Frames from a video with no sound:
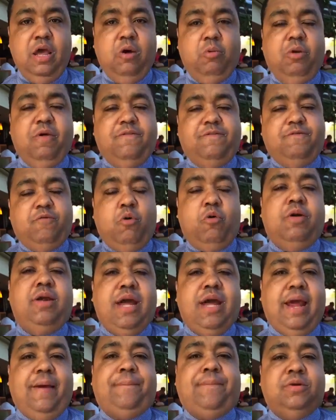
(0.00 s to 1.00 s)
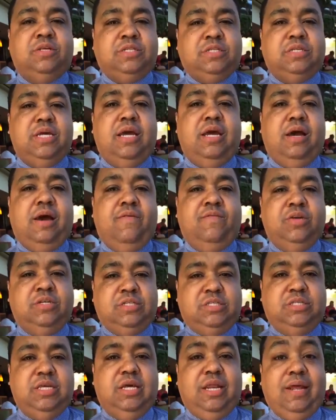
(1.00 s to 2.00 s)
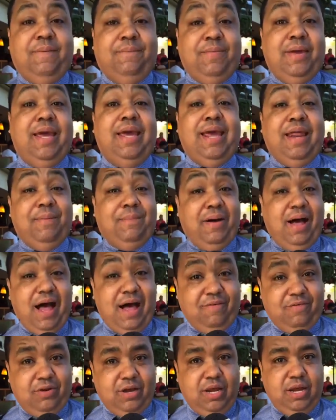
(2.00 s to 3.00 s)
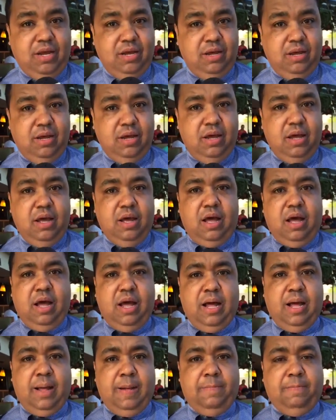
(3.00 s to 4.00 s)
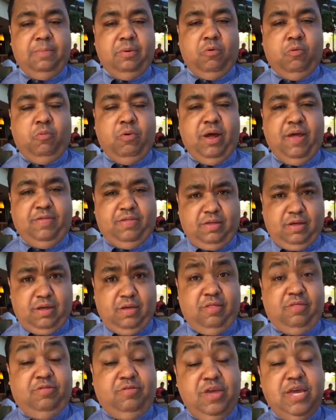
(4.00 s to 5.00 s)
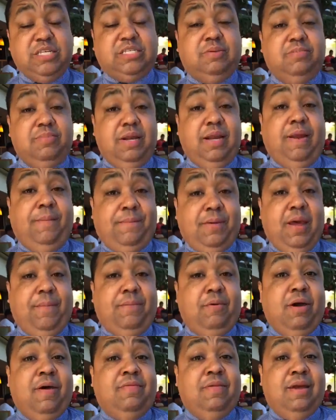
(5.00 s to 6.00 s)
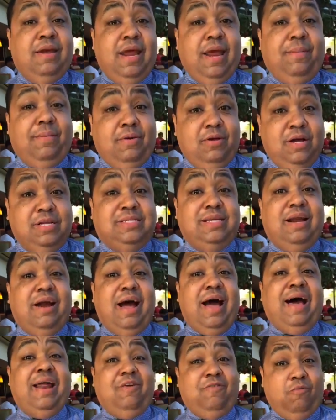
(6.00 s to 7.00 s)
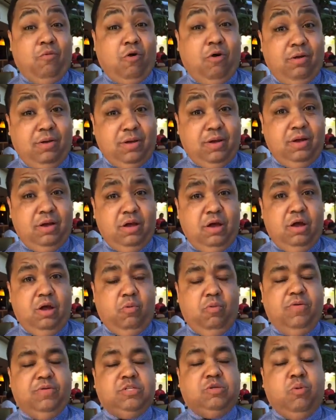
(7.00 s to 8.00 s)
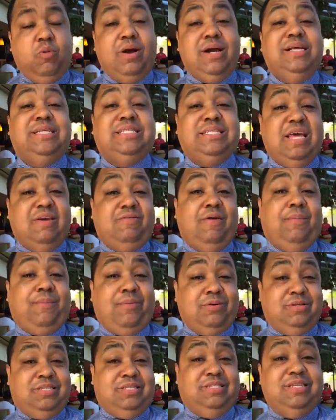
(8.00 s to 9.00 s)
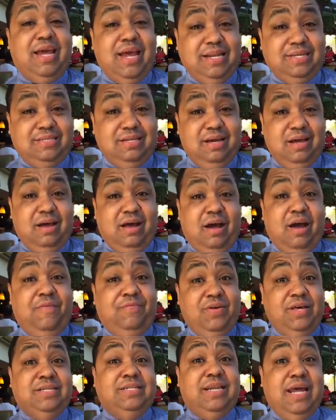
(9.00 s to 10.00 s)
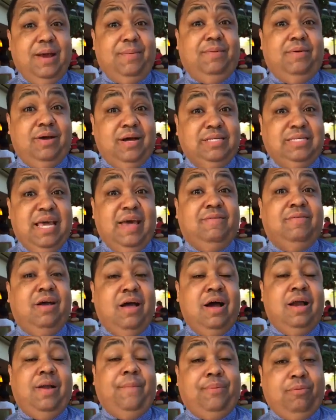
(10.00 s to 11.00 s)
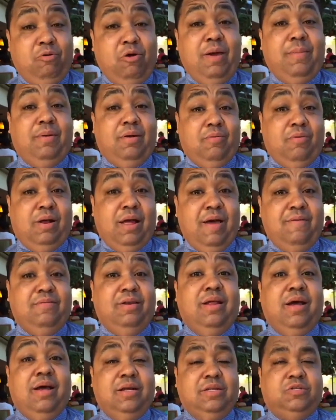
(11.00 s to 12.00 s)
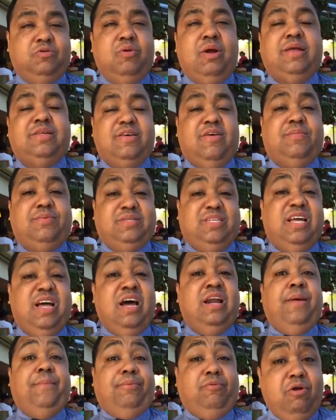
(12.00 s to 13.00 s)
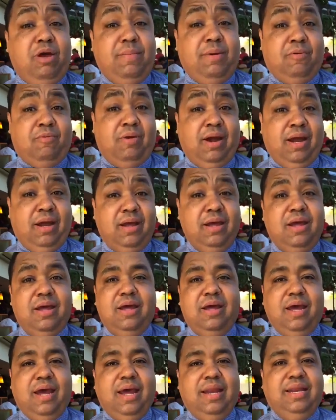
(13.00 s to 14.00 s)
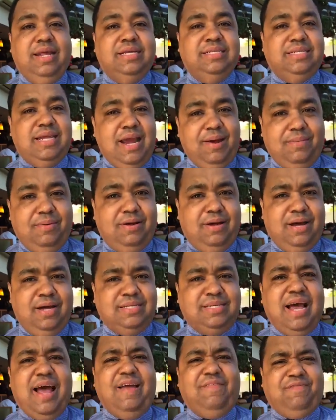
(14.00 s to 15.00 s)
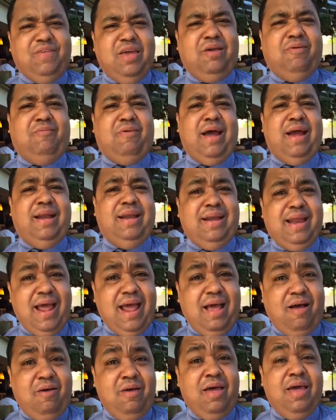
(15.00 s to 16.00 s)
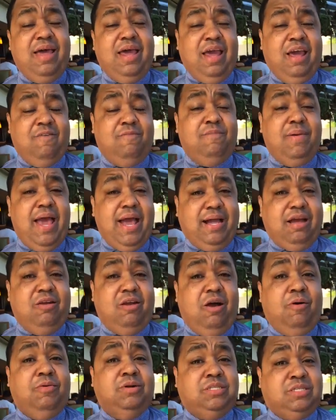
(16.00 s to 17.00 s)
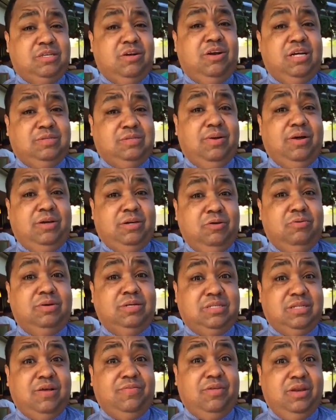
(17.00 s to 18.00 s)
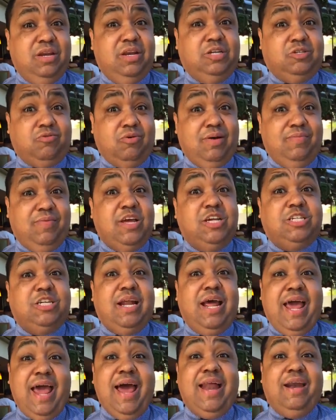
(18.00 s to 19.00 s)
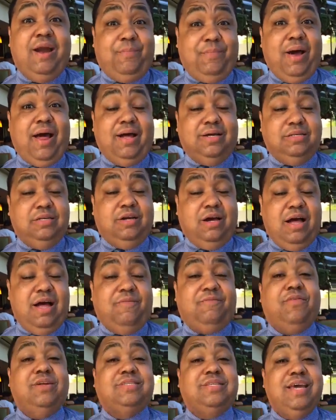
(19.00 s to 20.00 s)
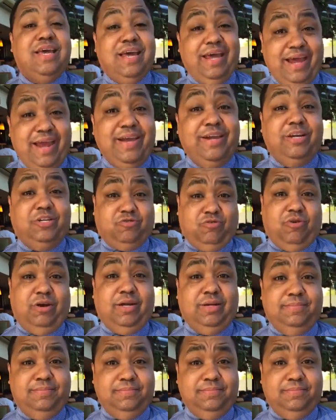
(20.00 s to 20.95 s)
with 48% of the city being in poverty, with this many people in the neighborhoods that are out of work, with 27% of these neighborhoods having having a 27% unemployment rate in these neighborhoods, I think right now, if Mackinac was serious about doing something in Detroit, they should have had their policy conference in Detroit.